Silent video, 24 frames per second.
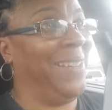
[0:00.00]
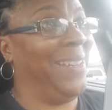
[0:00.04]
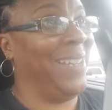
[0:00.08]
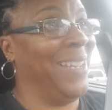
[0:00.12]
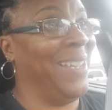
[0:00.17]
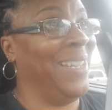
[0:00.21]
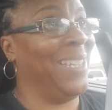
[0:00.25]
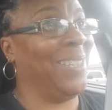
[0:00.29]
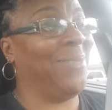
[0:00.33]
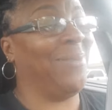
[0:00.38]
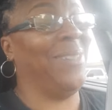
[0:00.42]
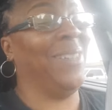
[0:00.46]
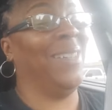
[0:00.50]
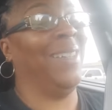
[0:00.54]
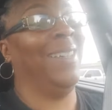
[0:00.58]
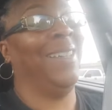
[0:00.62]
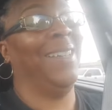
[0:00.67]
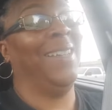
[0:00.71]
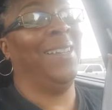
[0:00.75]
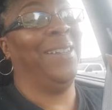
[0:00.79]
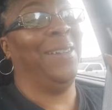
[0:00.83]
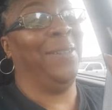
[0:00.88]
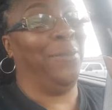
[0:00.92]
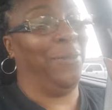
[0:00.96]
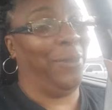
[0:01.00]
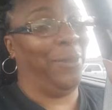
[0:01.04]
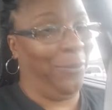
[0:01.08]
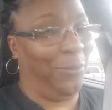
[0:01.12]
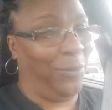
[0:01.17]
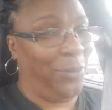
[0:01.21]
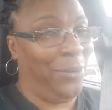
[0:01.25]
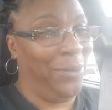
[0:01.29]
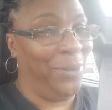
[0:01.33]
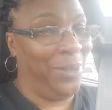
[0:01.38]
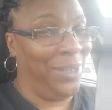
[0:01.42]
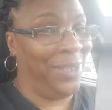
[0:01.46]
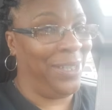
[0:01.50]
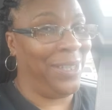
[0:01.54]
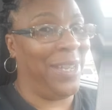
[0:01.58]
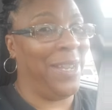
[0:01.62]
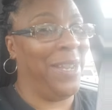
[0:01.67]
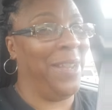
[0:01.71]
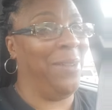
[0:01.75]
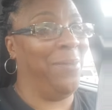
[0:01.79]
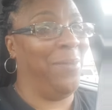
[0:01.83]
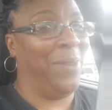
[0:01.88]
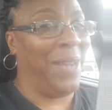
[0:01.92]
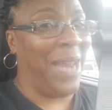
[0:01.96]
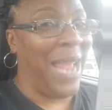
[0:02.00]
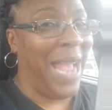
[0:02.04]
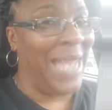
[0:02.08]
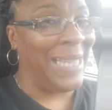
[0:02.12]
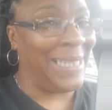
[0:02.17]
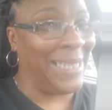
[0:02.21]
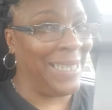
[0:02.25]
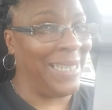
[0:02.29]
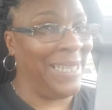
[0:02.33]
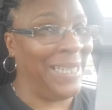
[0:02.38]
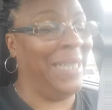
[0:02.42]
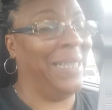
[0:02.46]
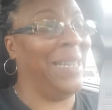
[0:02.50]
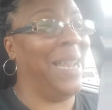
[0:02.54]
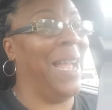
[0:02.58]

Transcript: this one, if you done seen what I seen,